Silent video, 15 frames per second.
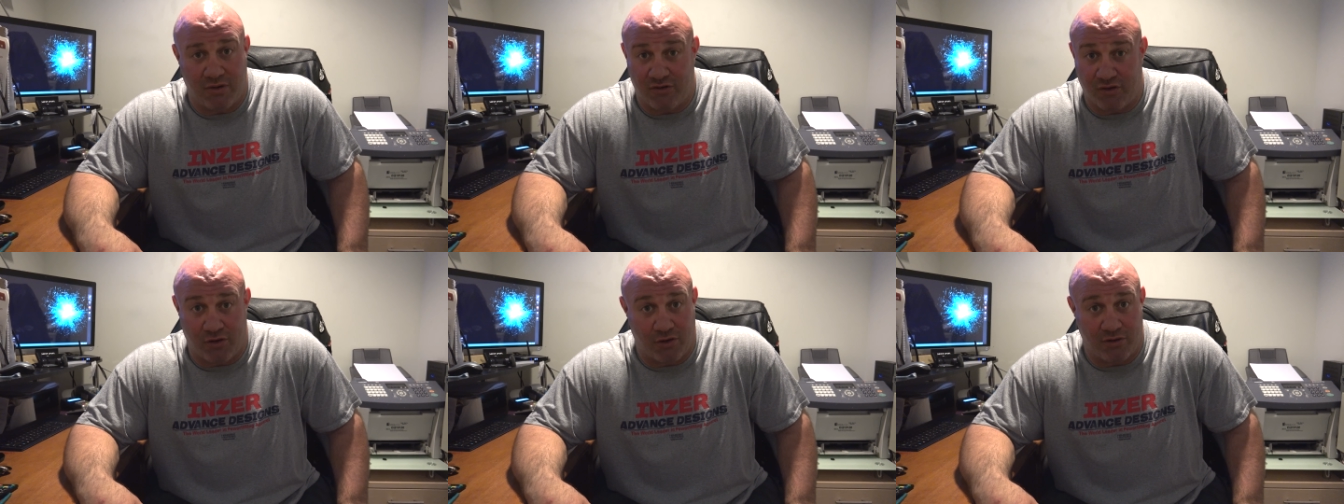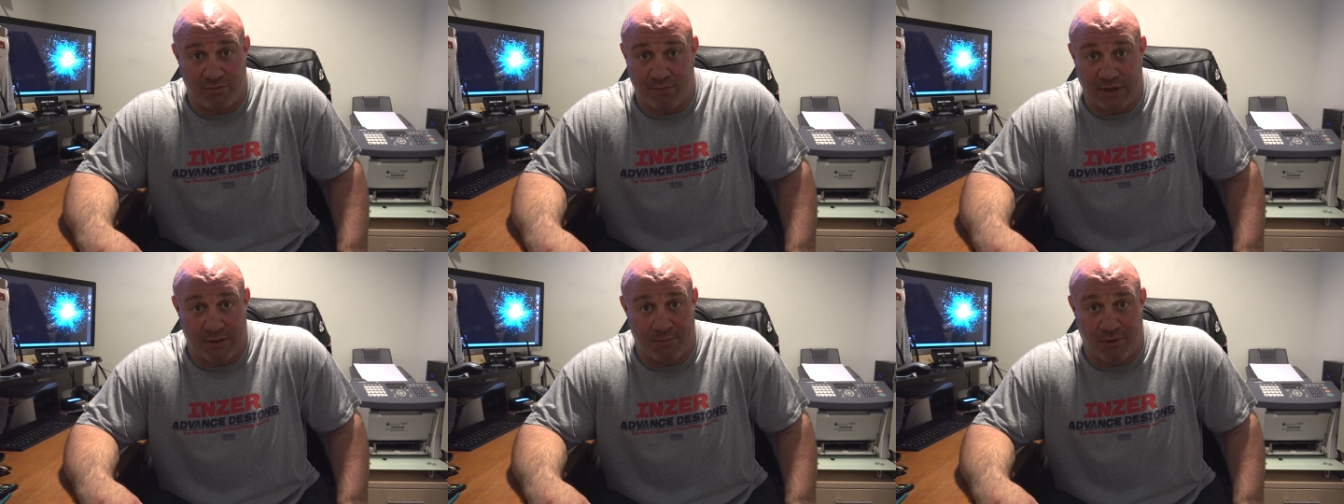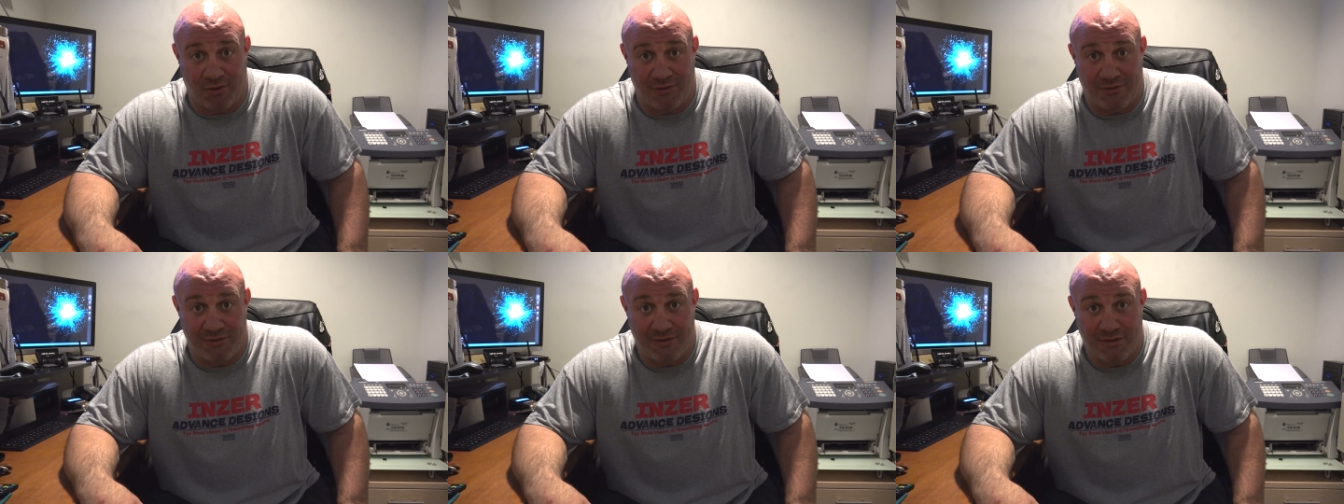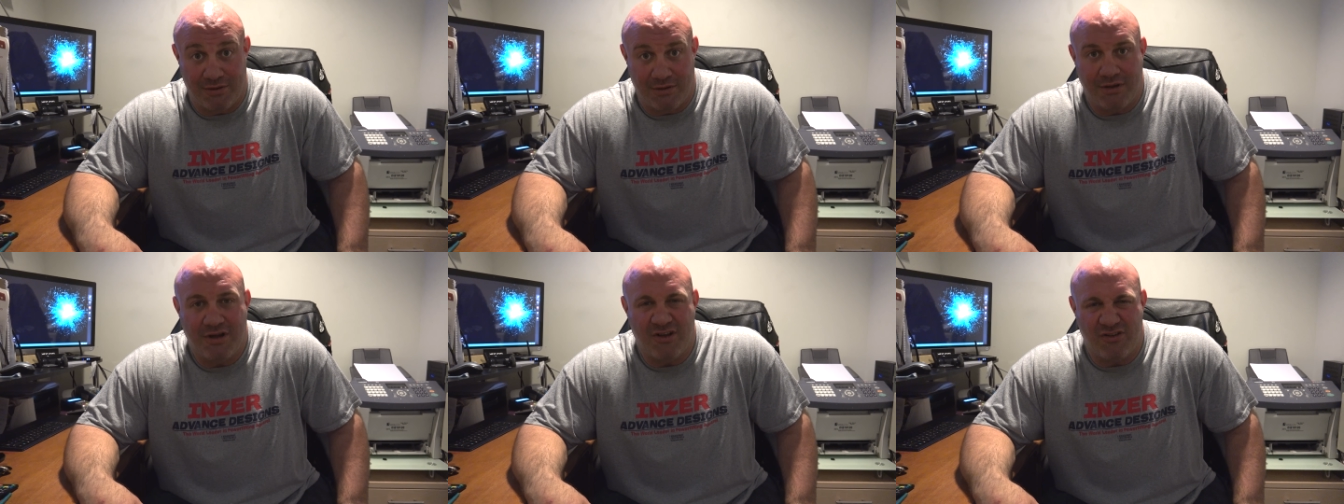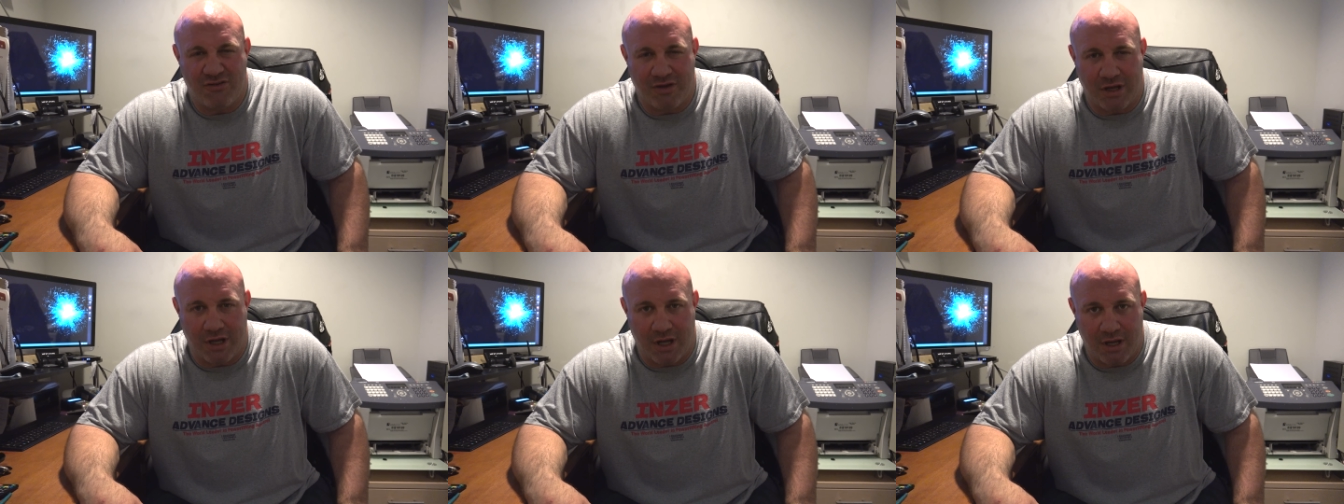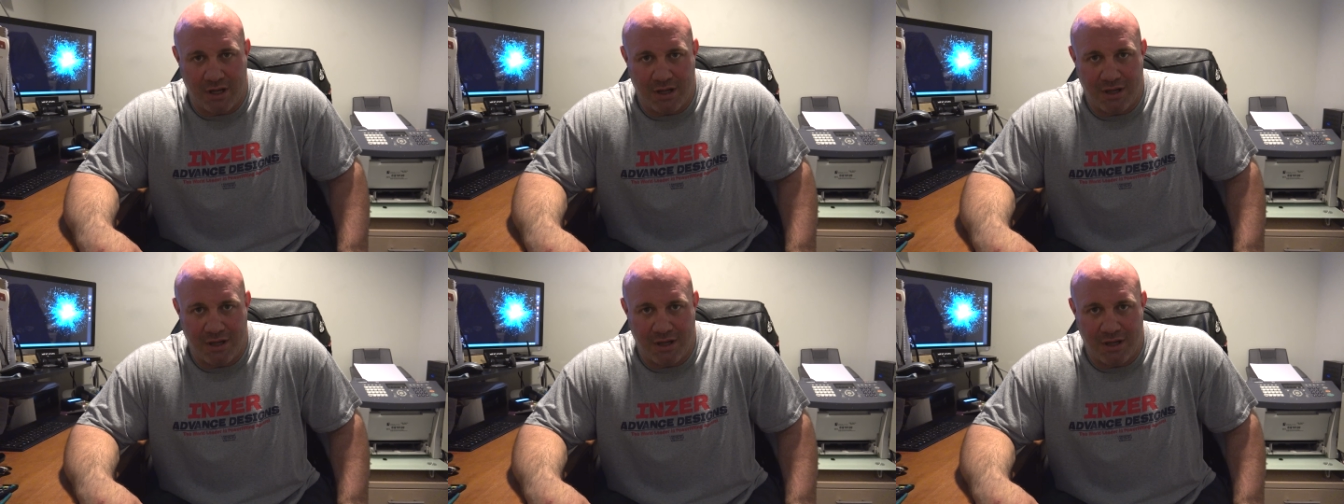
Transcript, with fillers: is hurting people. See ya.